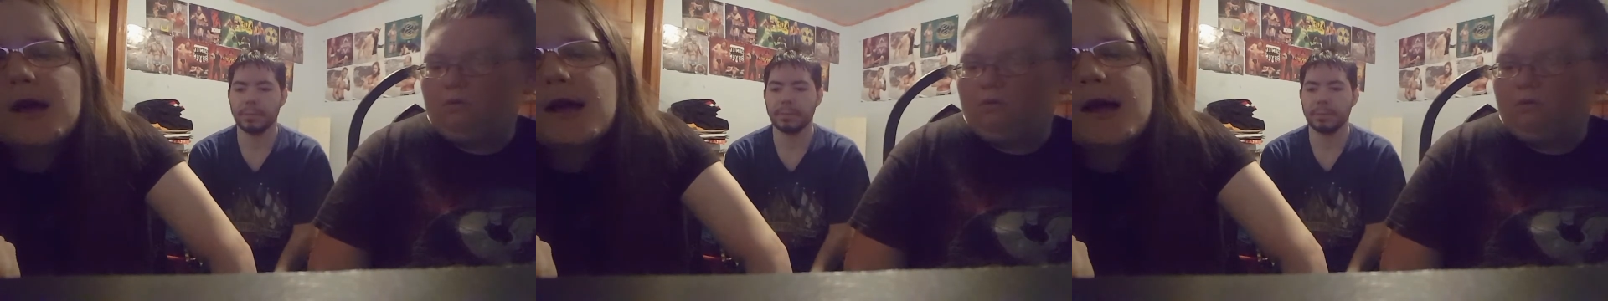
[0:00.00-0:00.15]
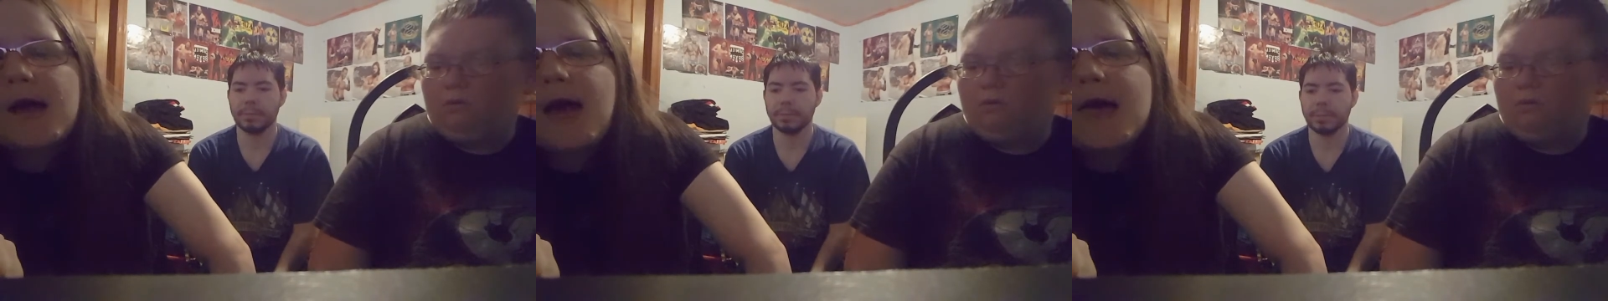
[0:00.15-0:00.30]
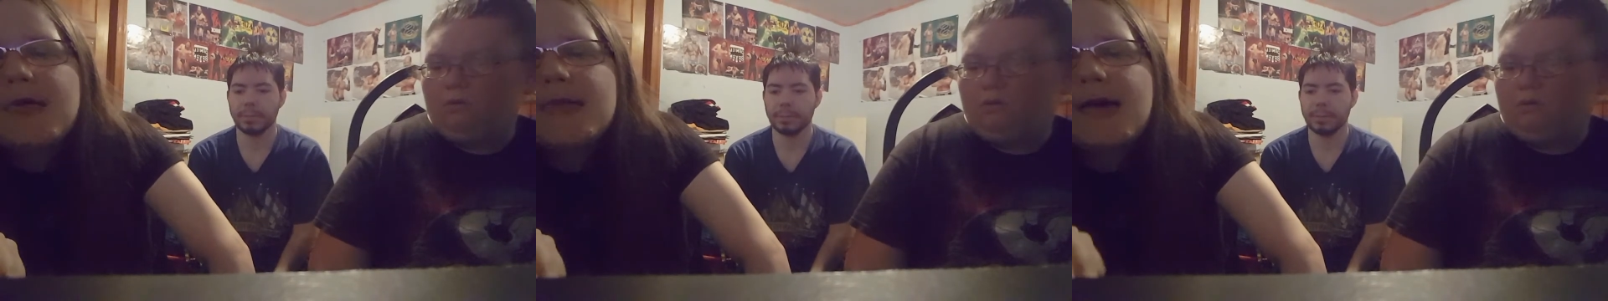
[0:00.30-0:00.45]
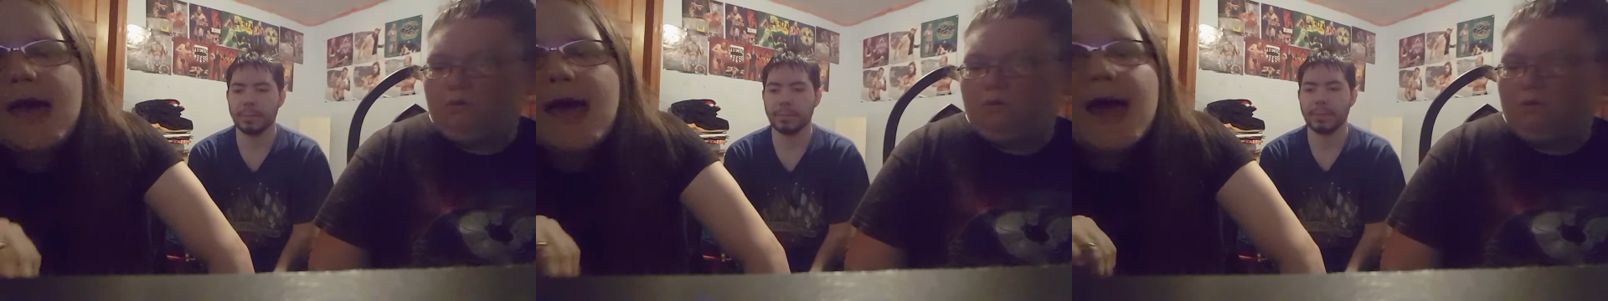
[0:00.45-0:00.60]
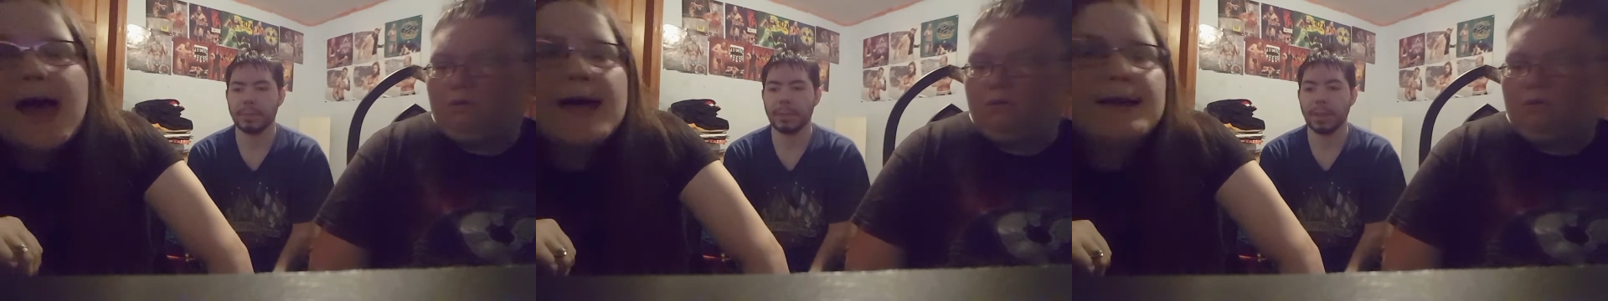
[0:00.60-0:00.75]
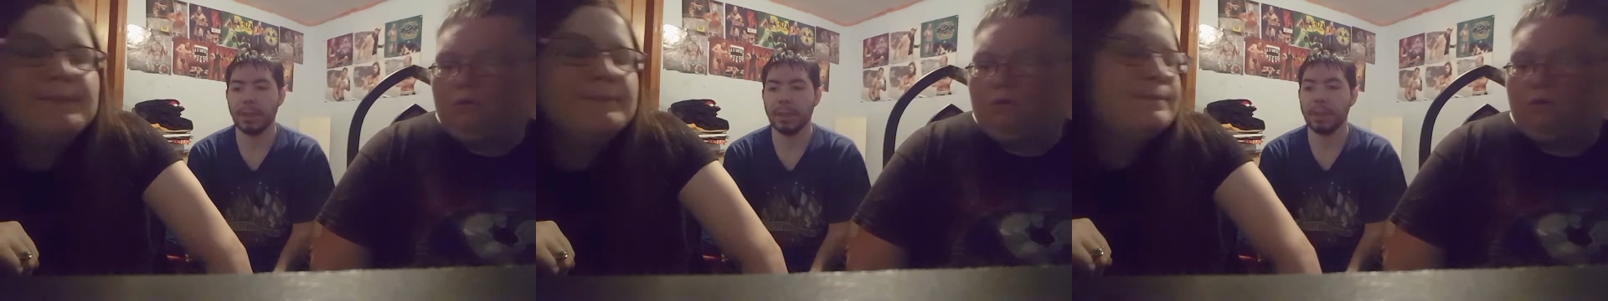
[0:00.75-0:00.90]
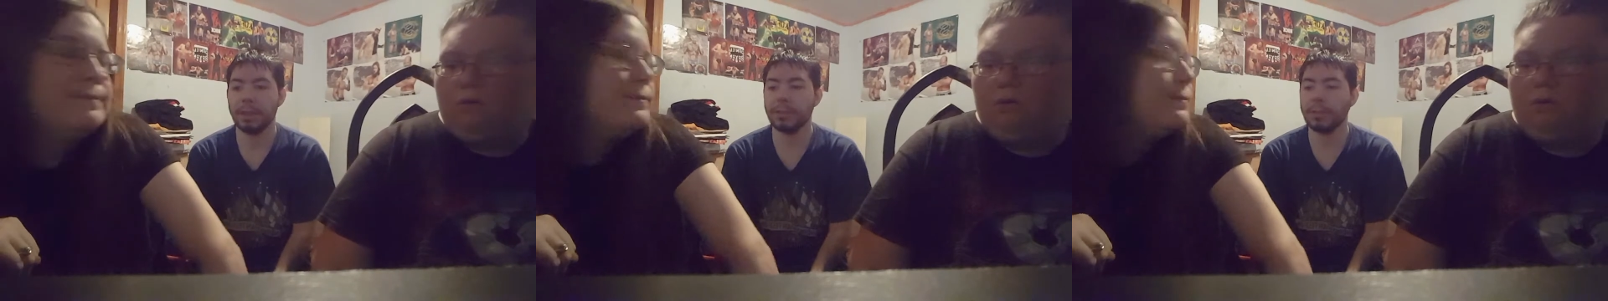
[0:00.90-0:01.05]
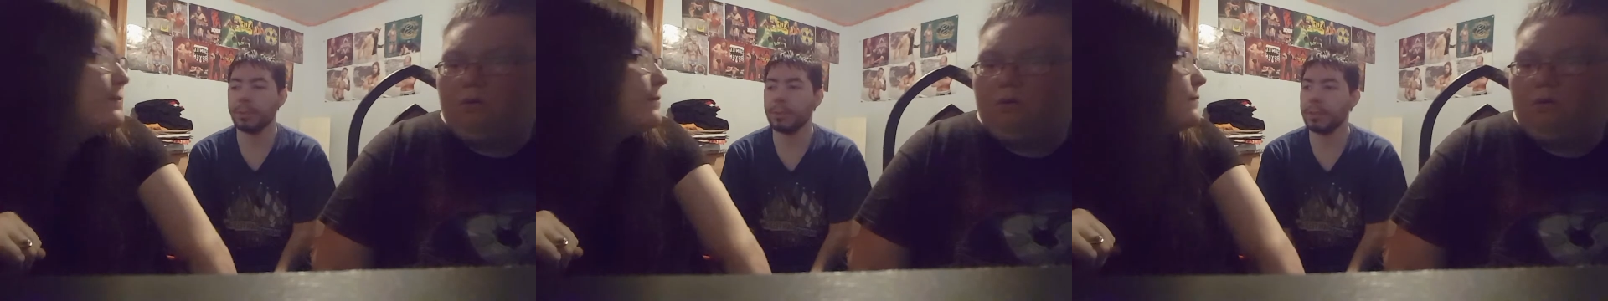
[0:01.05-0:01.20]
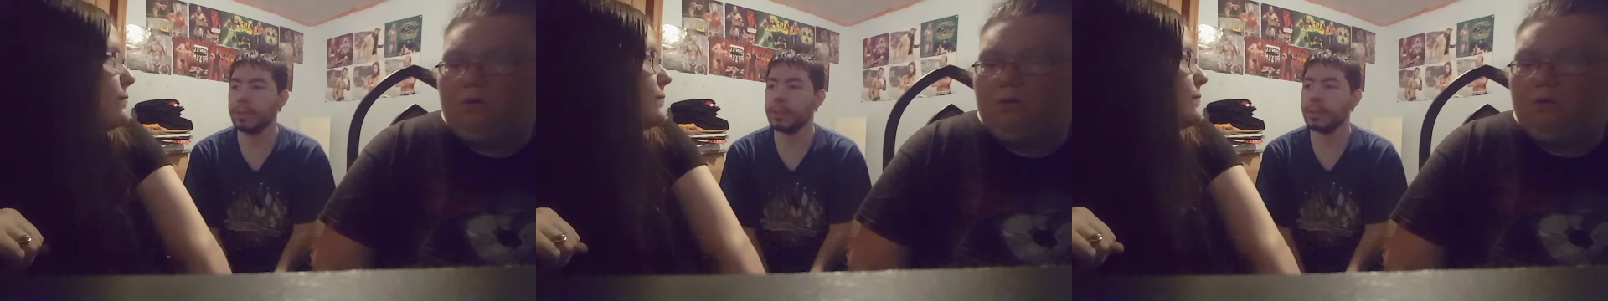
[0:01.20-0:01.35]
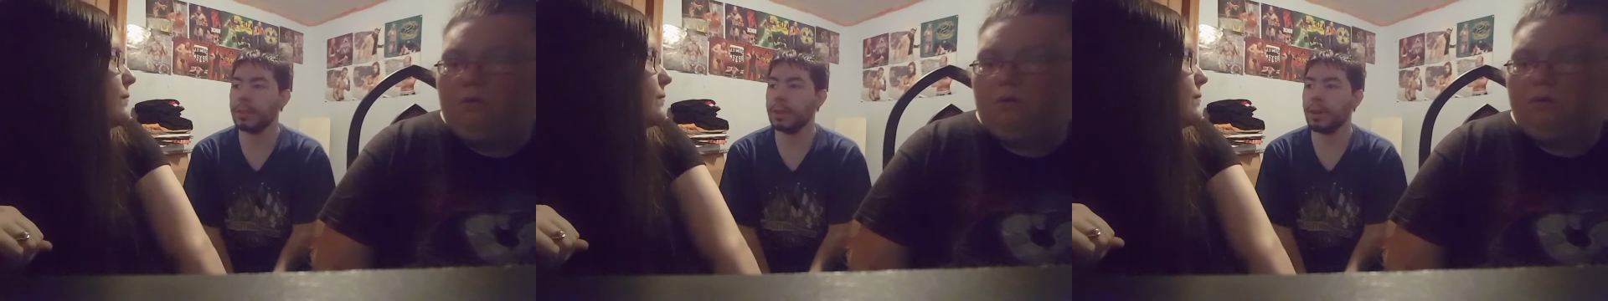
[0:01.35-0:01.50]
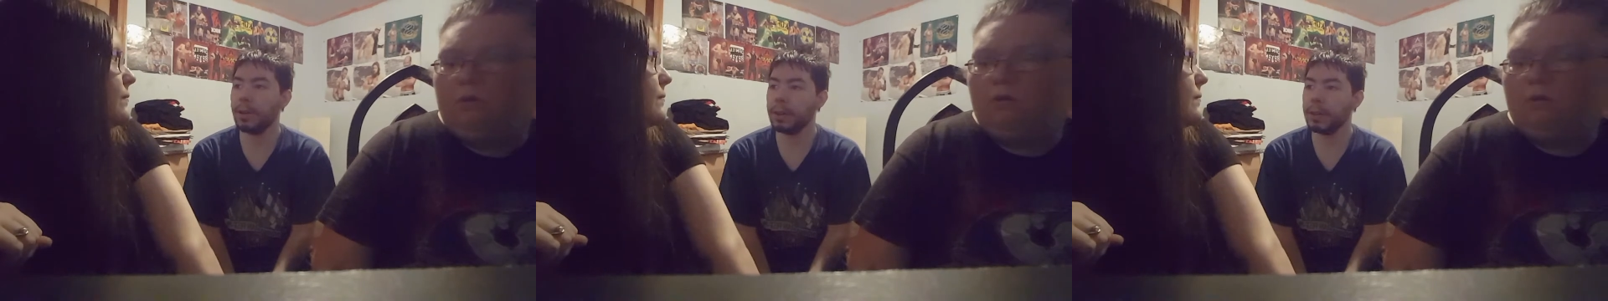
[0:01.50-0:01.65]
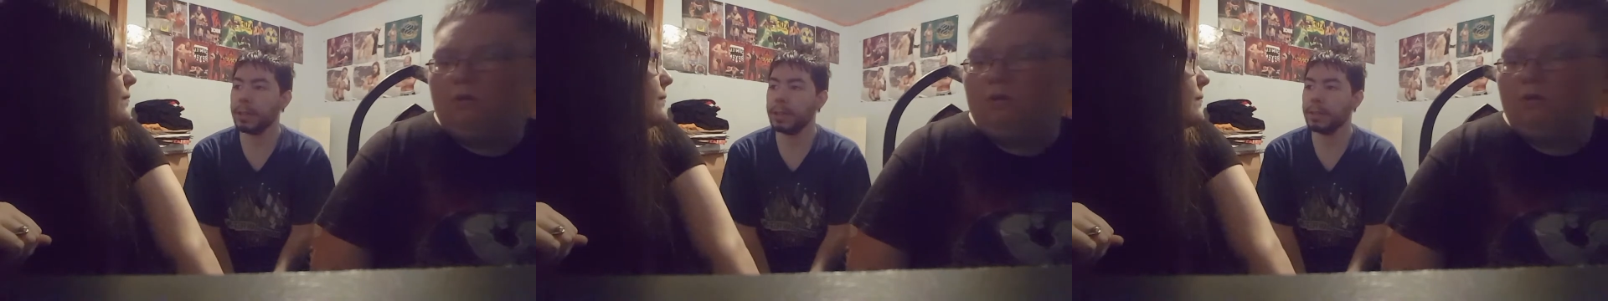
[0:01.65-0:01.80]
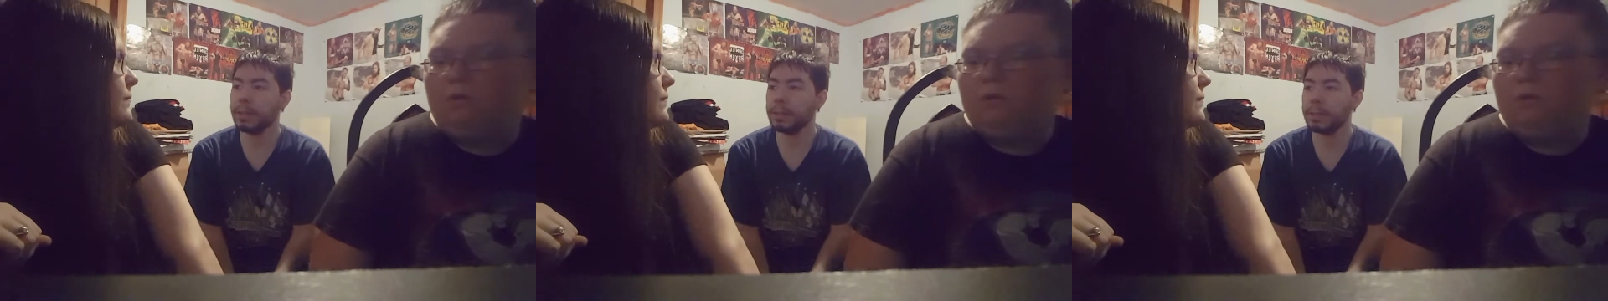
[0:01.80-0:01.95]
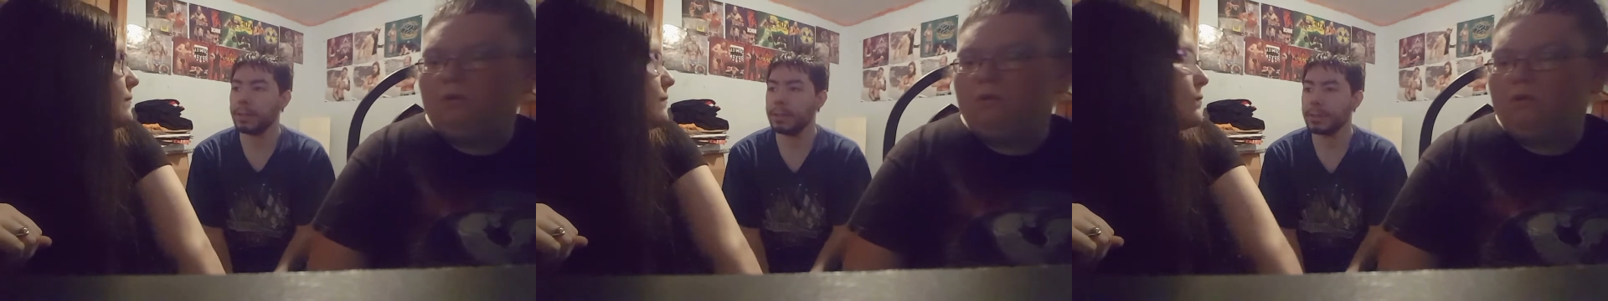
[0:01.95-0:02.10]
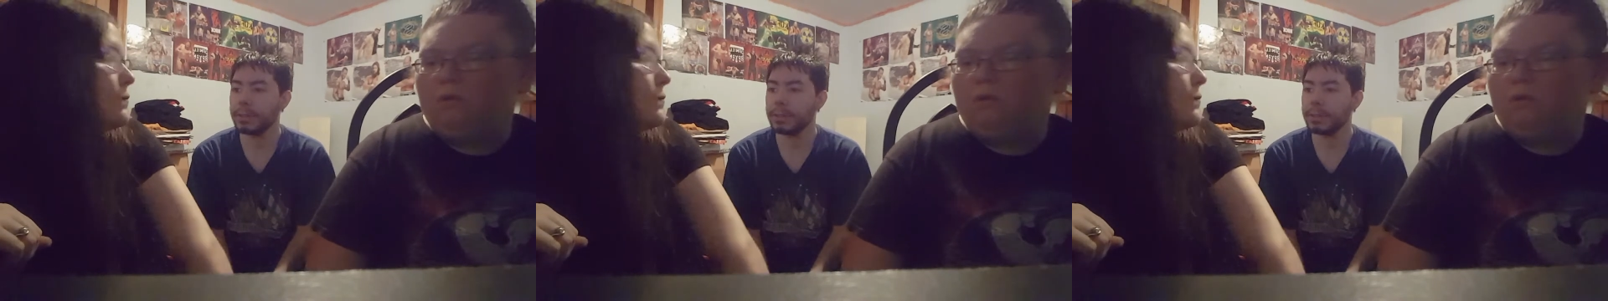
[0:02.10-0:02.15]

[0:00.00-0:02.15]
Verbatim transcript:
Speaker 1: And then... Unless the ones in the audience.